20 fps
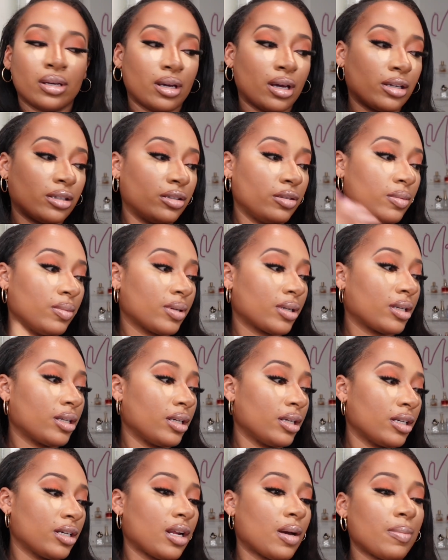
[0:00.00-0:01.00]
I do want to
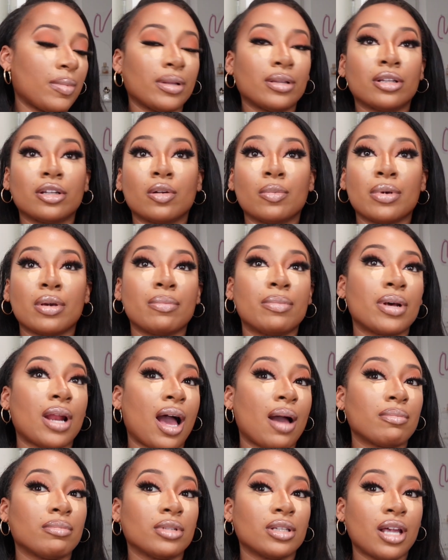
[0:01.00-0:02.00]
clean it up a little bit, but
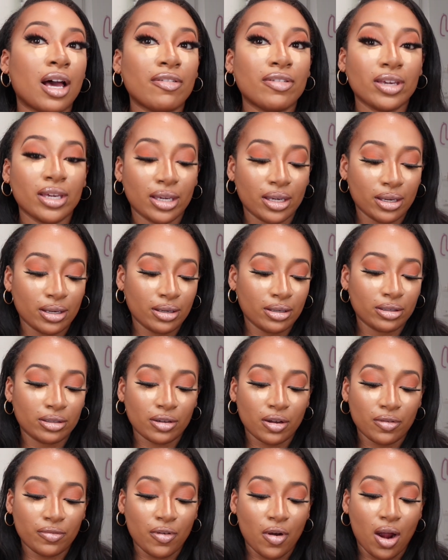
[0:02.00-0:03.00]
I'm loving,
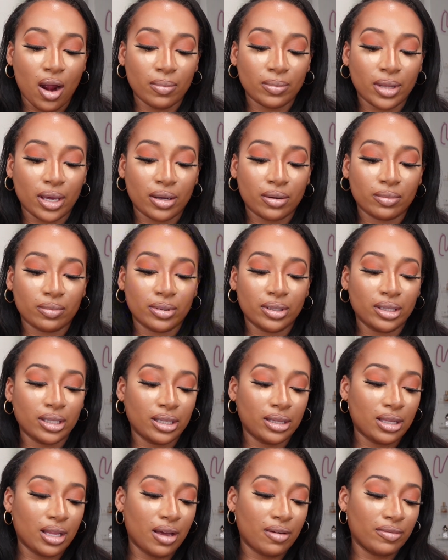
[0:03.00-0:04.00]
so far I'm like really
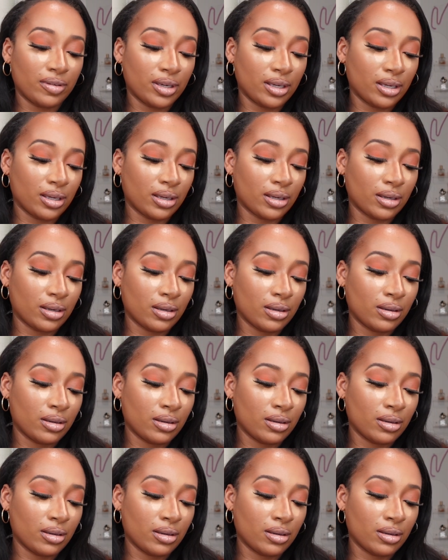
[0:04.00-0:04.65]
loving